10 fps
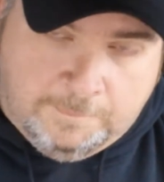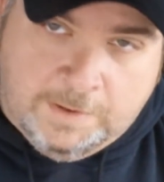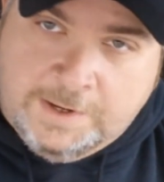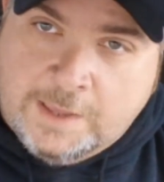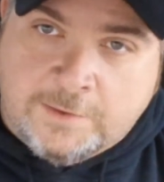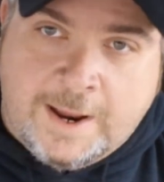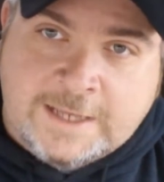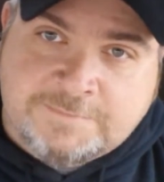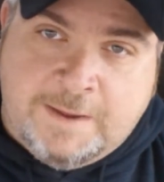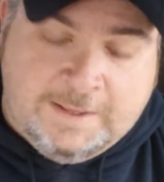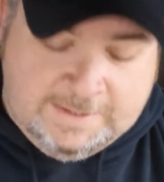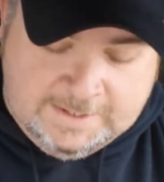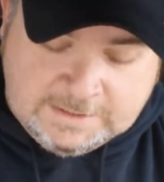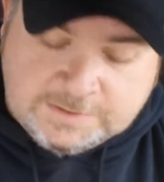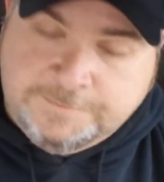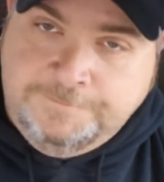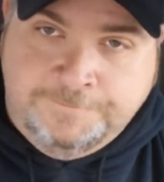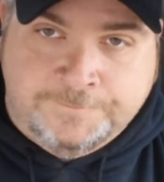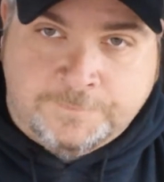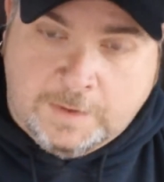But the other aspect is,
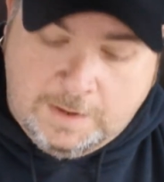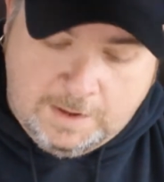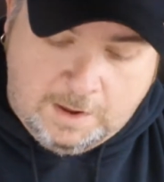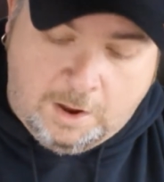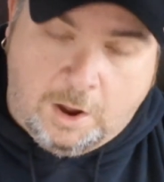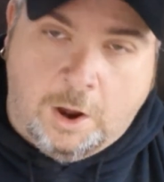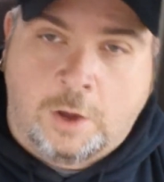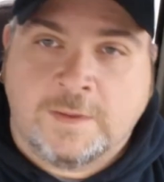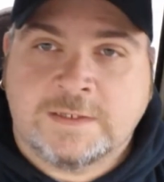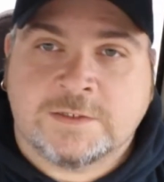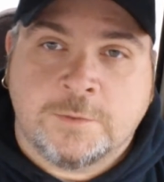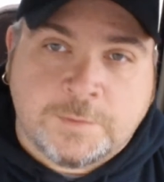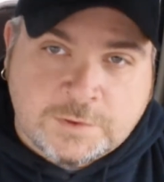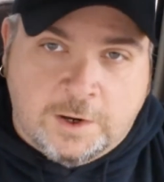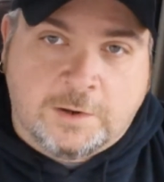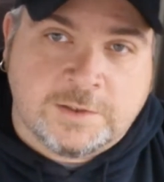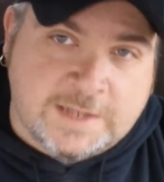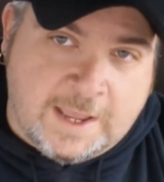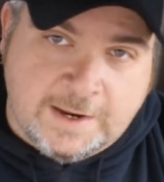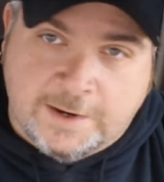all these super
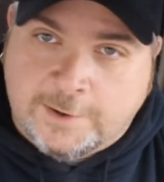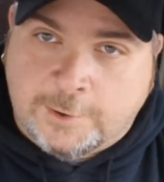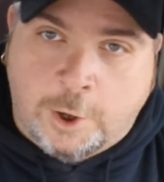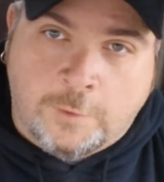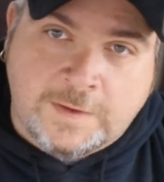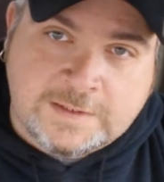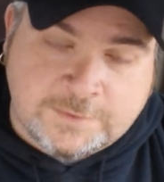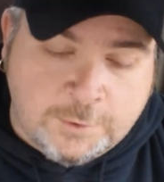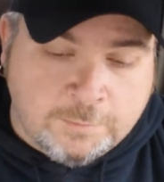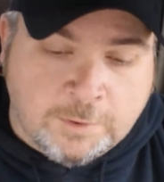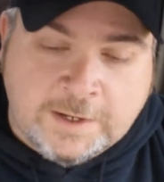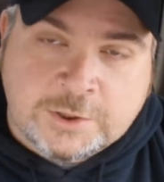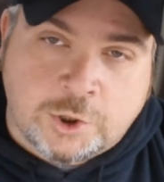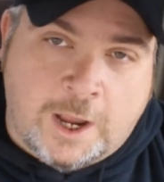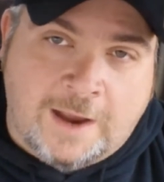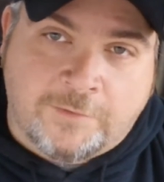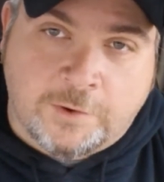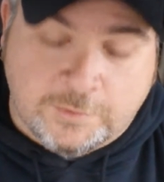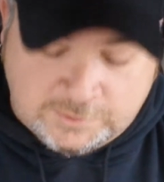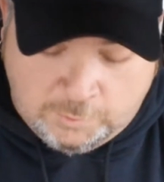truckers out here and all these new breed of driver
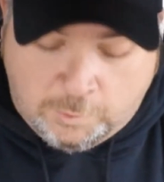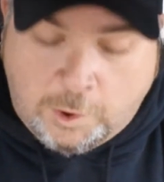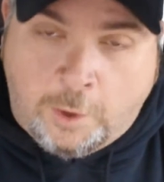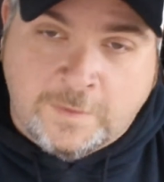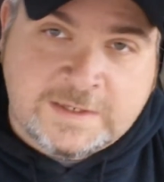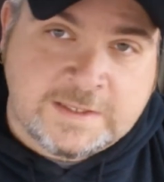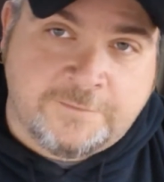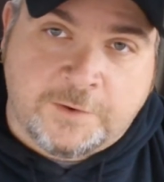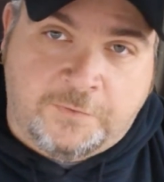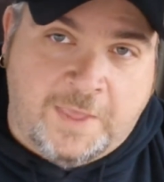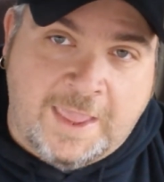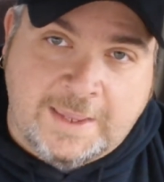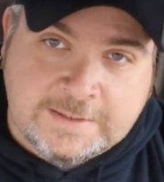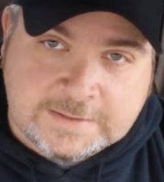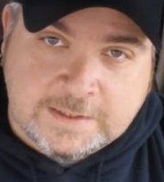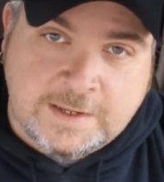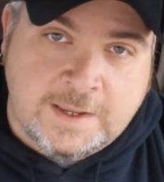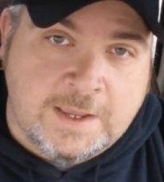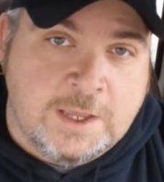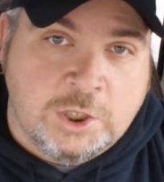who's doing all these different things,
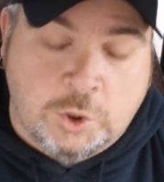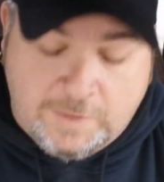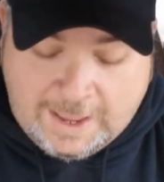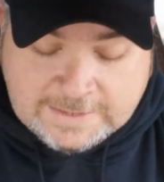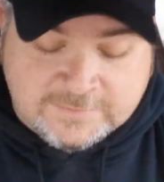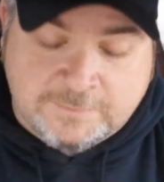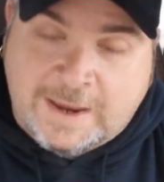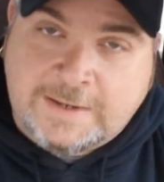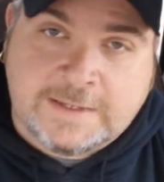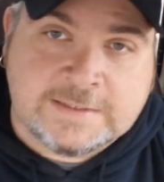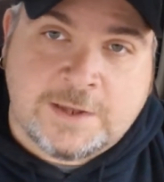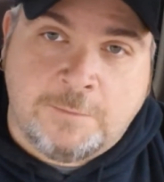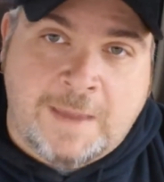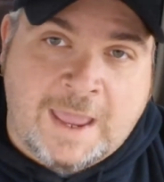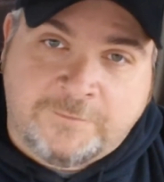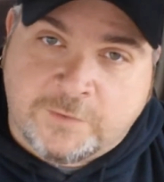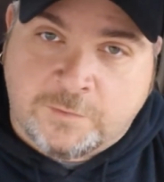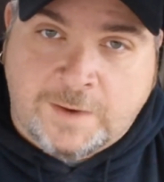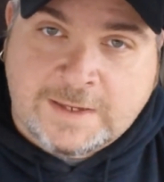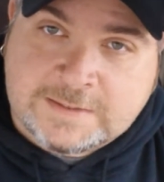you guys have made this so bad for
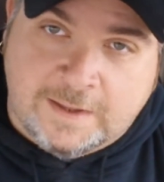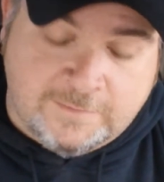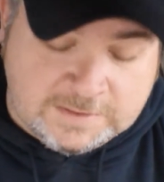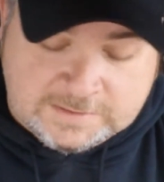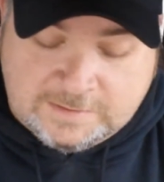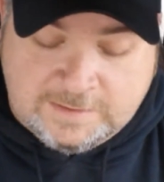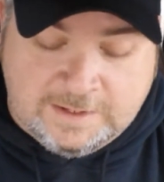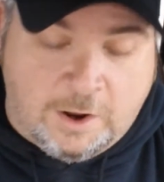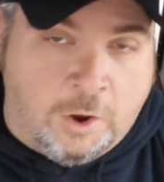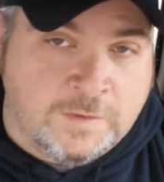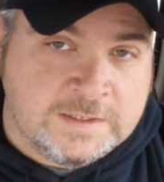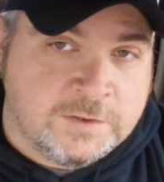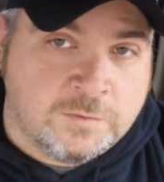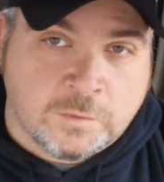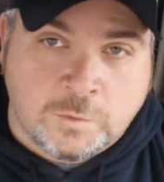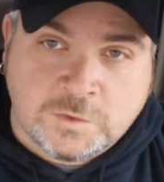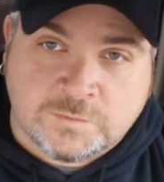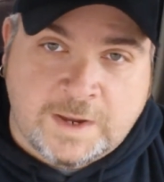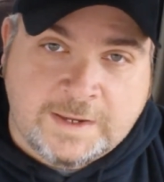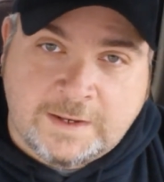the rest of us that all these new rules
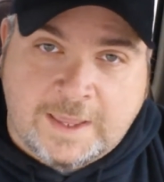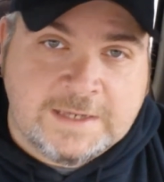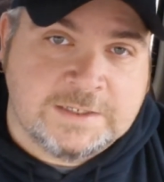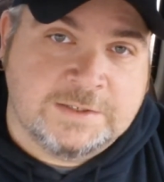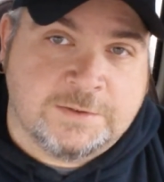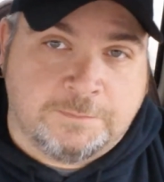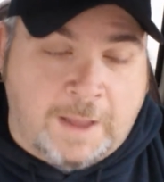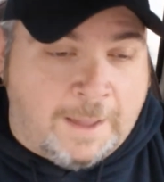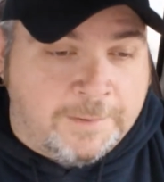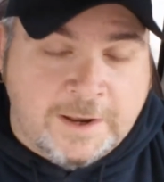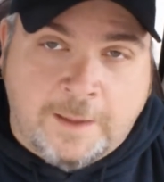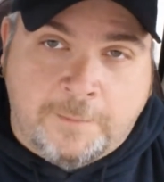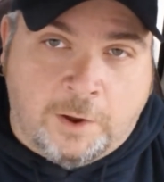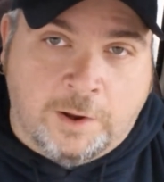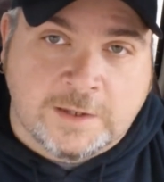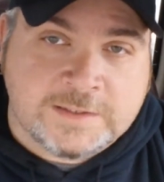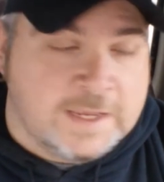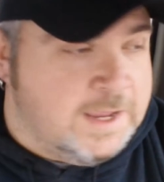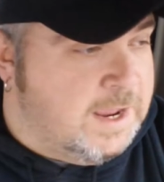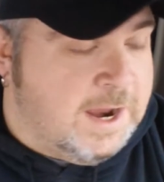and regulations are popping up on us
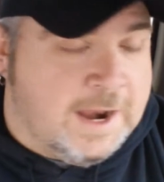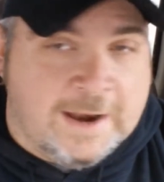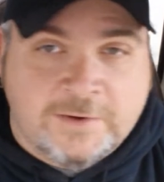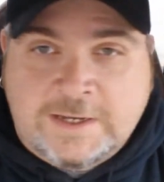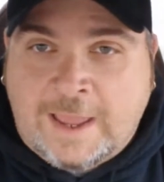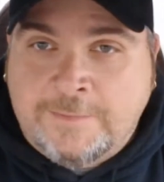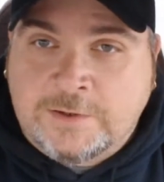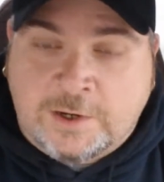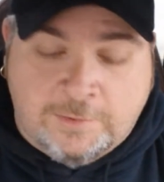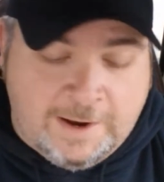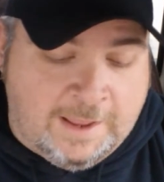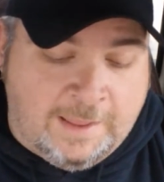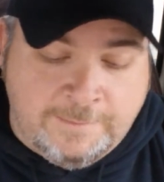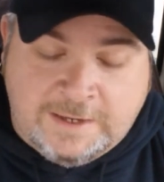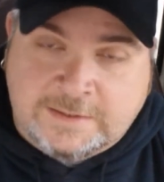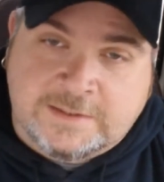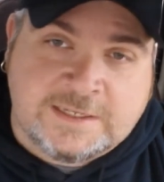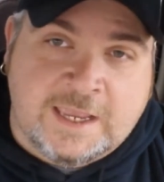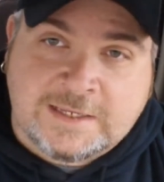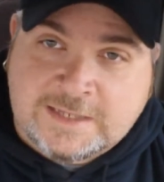every time you turn around. I mean,
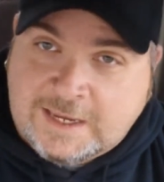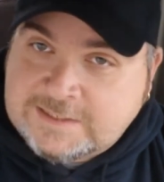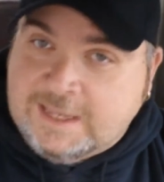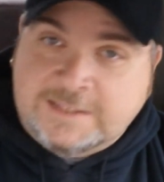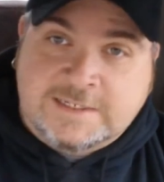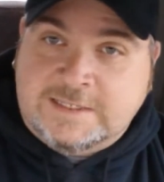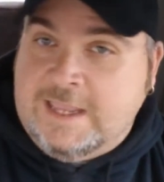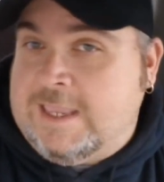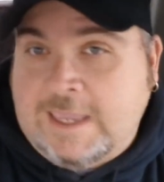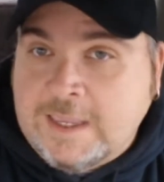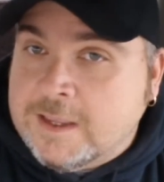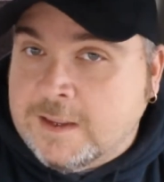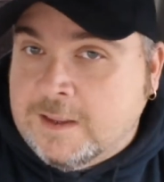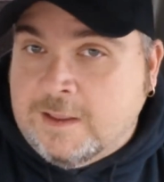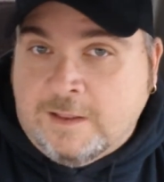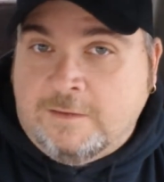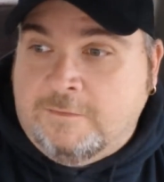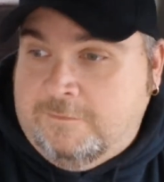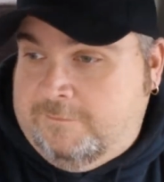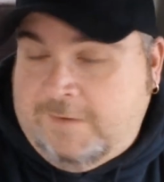CSA is getting sneaky.
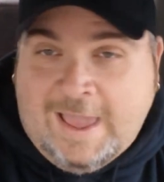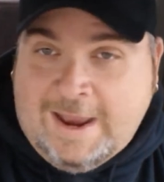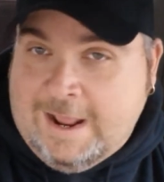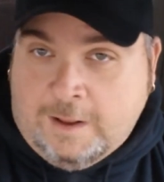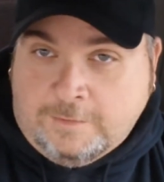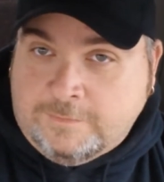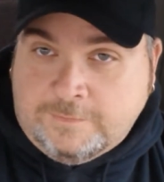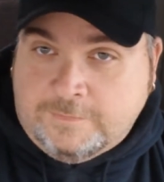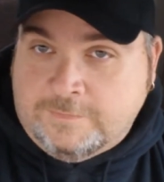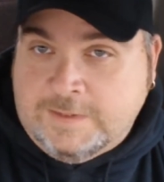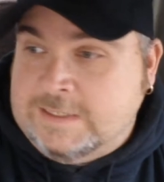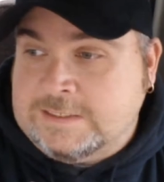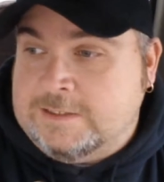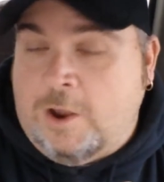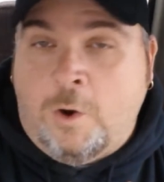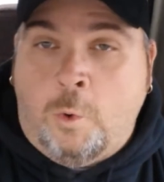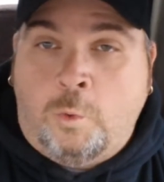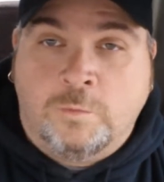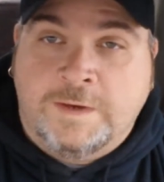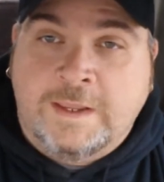Flat out, this
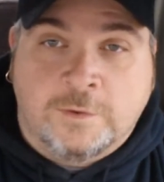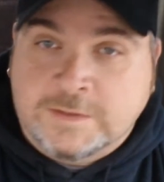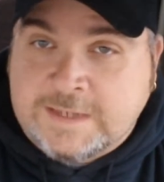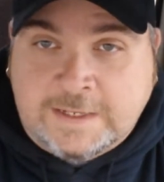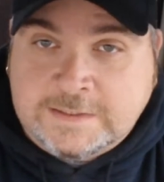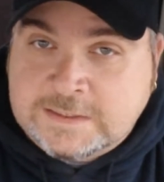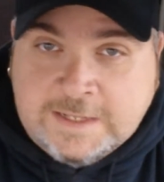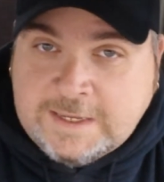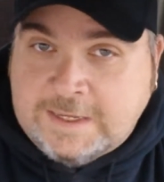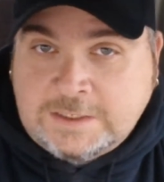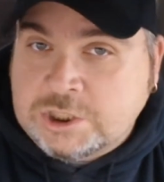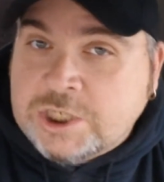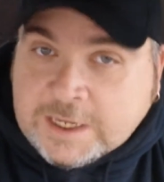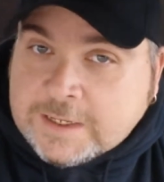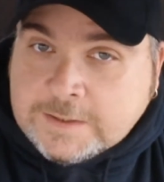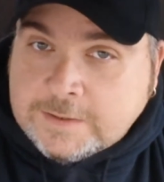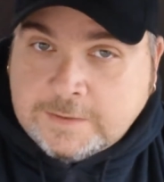whole deal is getting sneaky as shit.